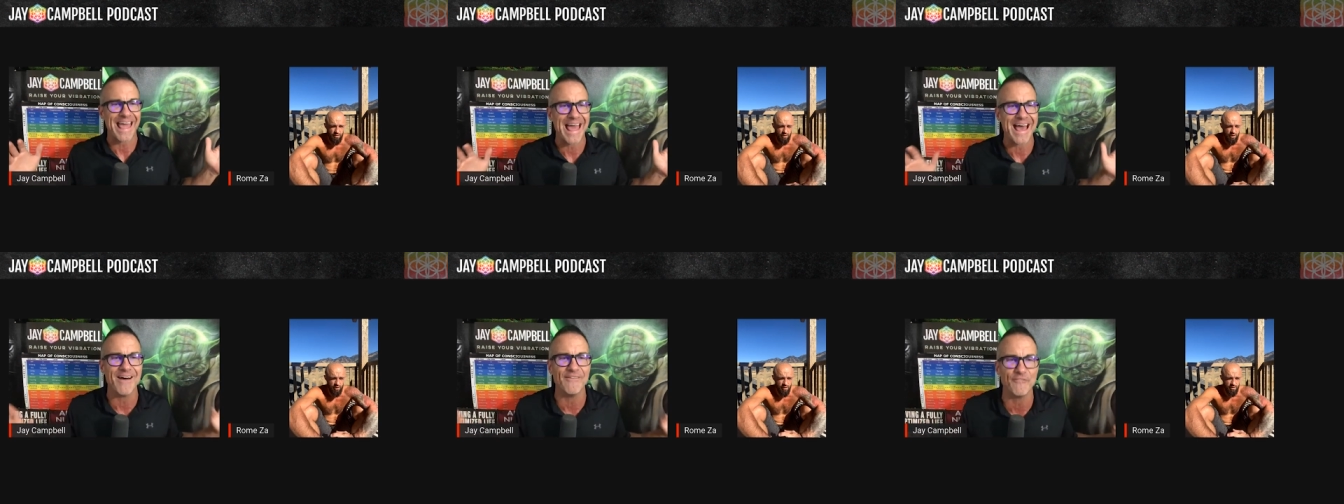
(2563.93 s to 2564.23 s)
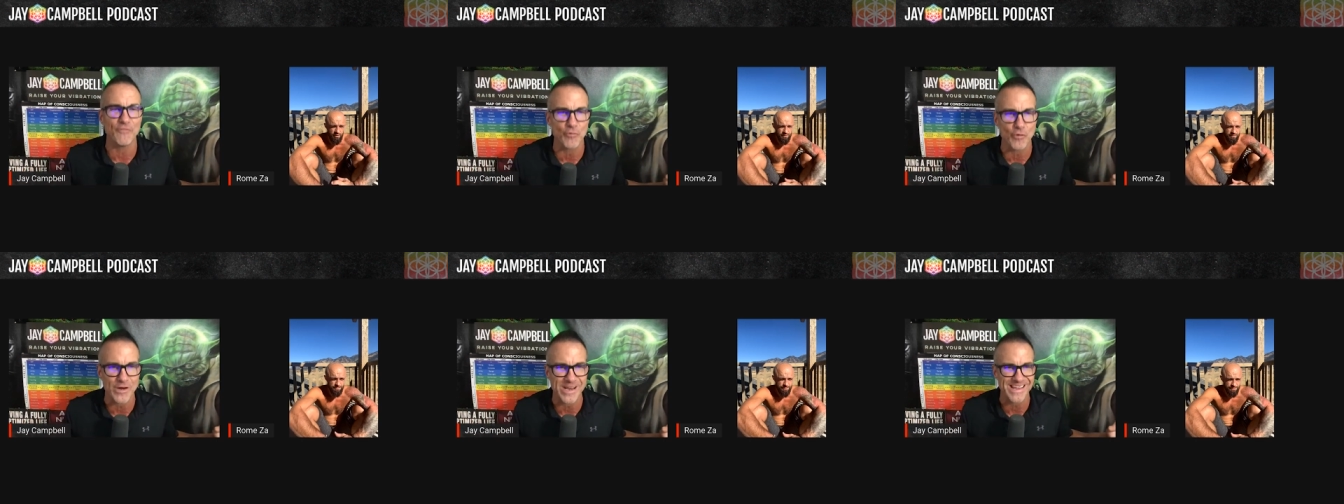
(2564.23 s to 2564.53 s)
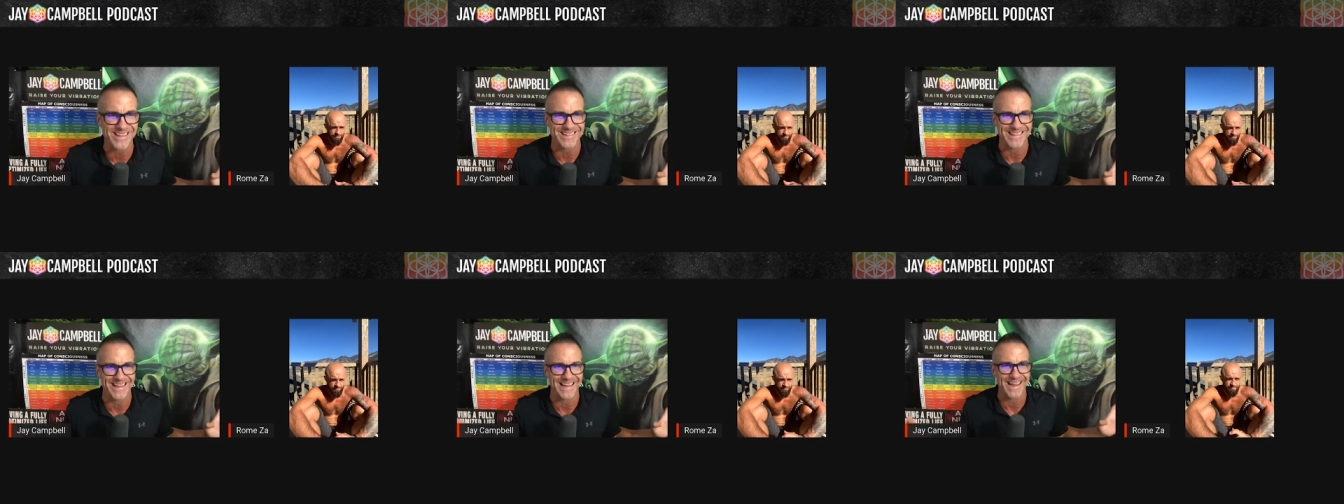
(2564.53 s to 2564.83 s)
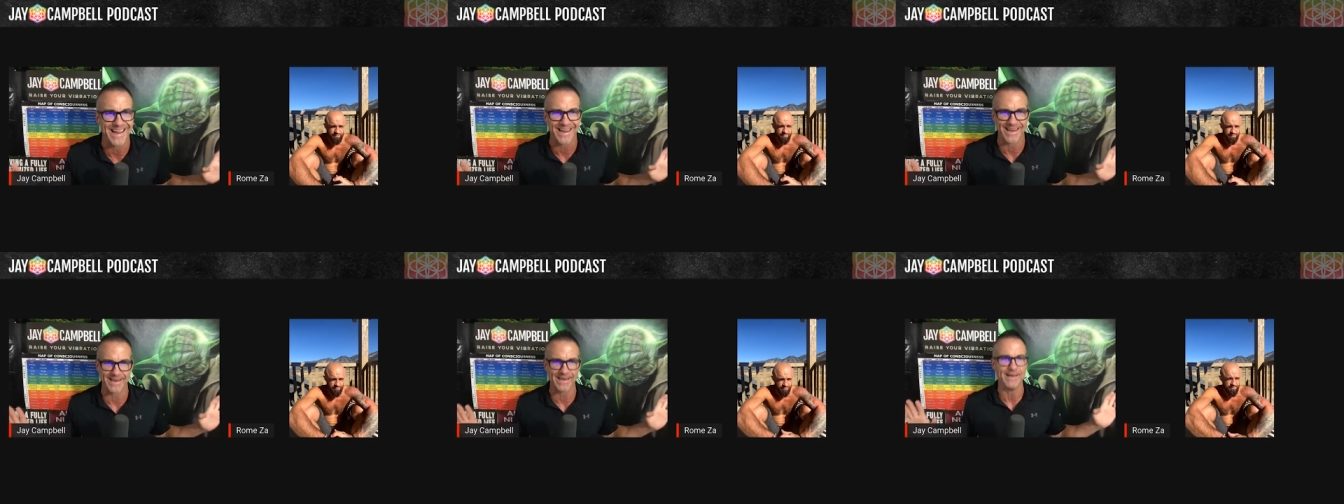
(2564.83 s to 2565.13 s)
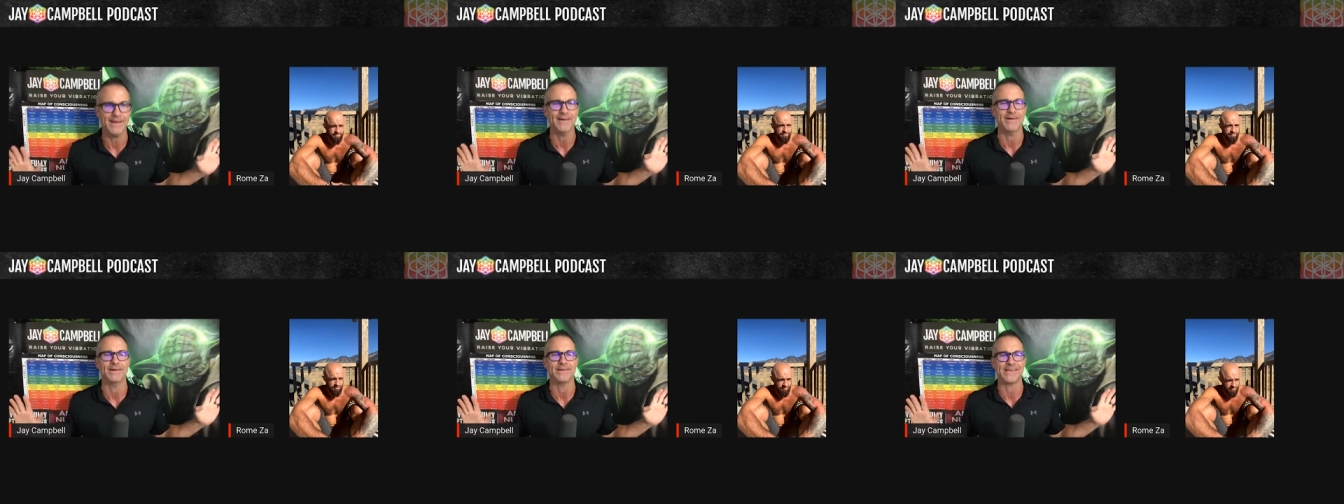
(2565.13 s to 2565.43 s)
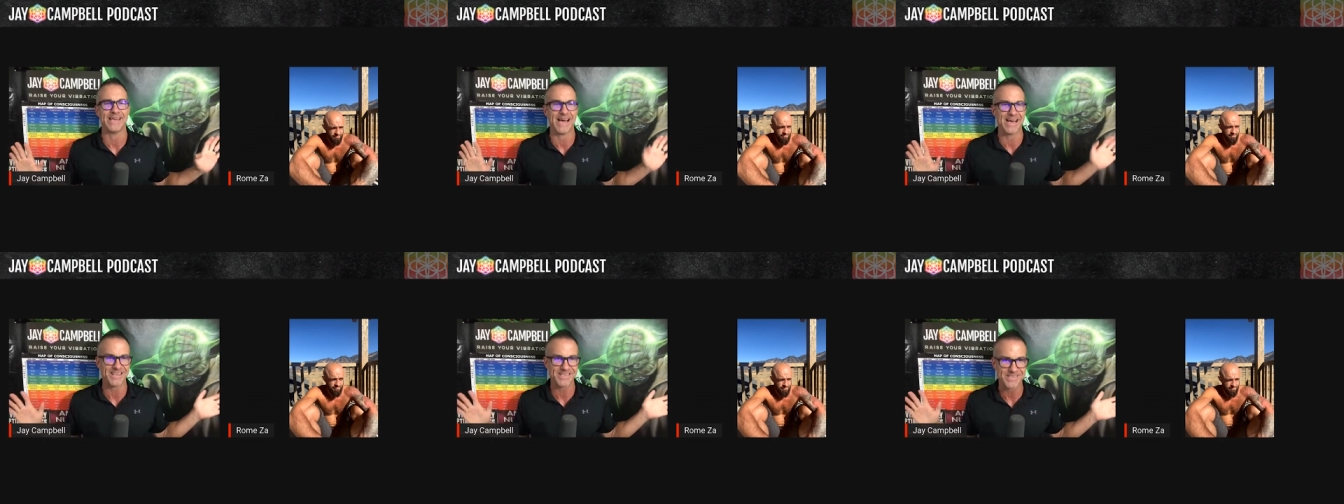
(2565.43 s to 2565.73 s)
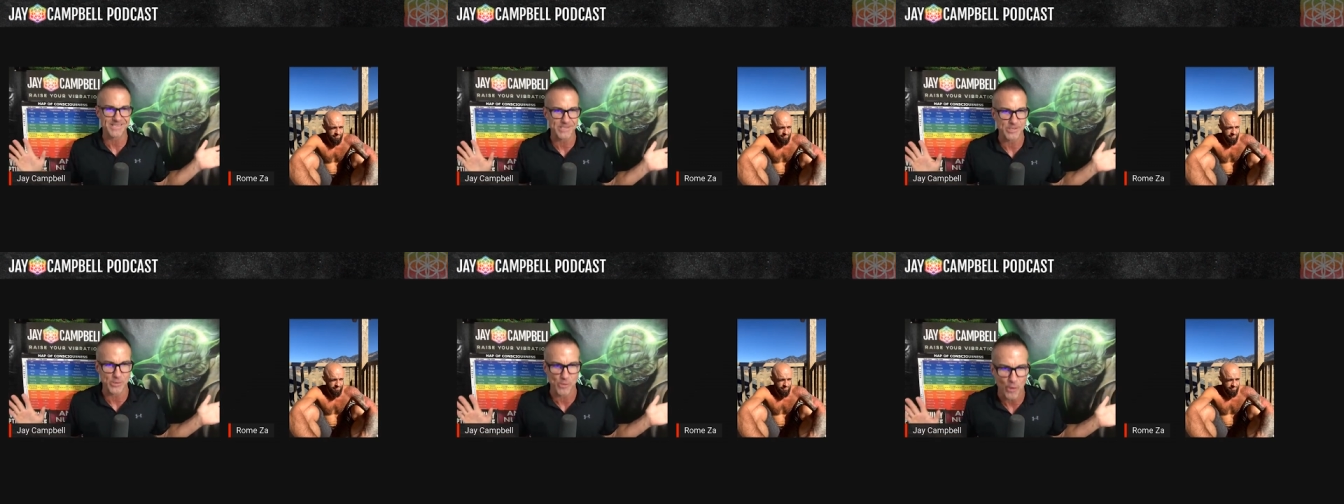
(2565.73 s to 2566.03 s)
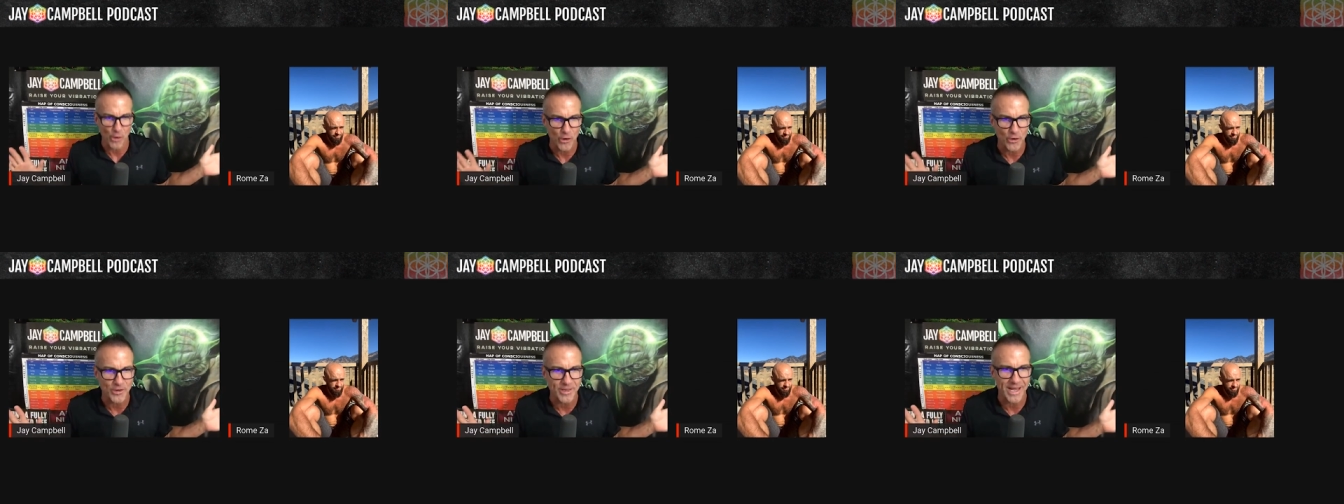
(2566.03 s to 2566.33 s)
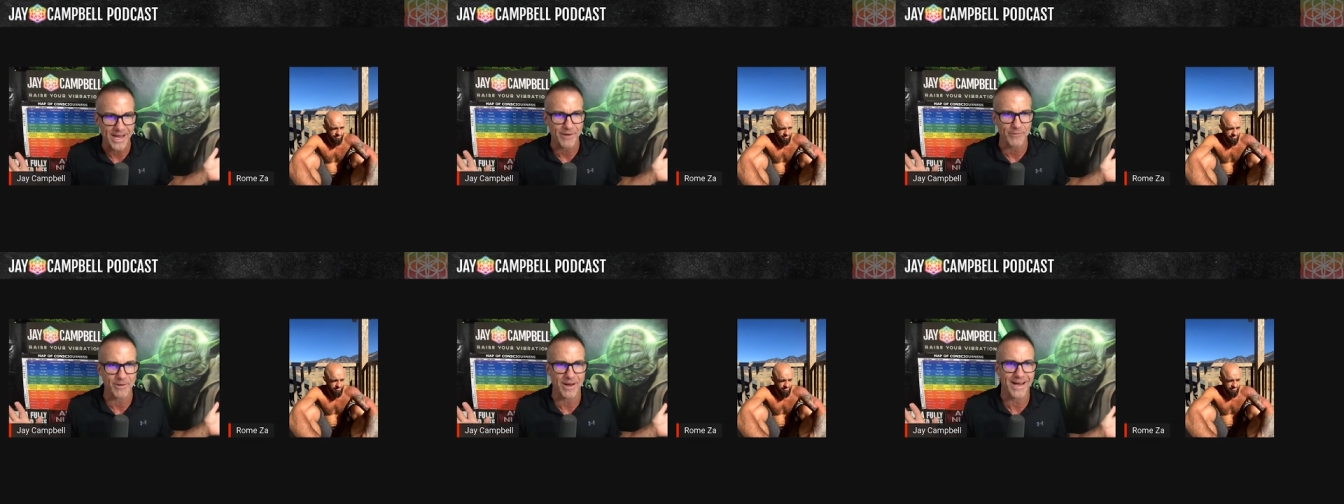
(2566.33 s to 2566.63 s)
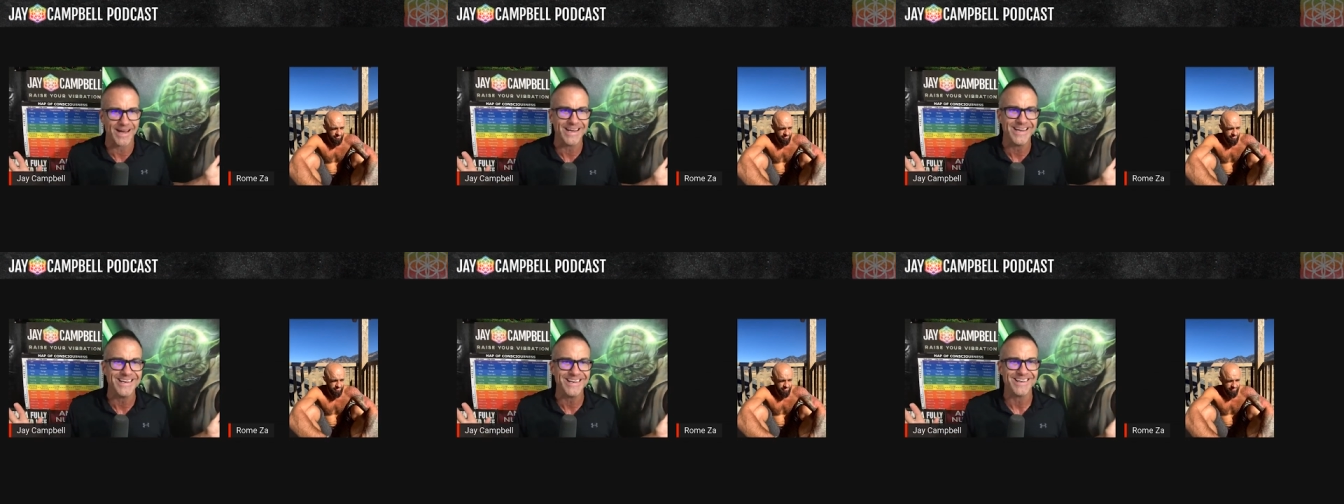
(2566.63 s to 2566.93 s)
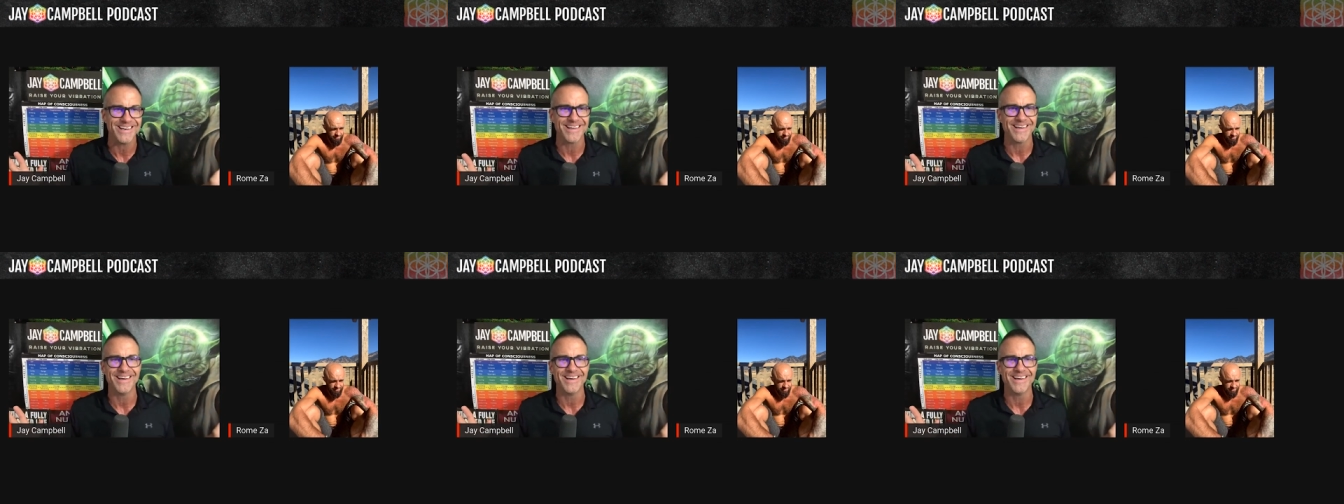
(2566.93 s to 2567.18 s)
everything. Yes, you heard that right.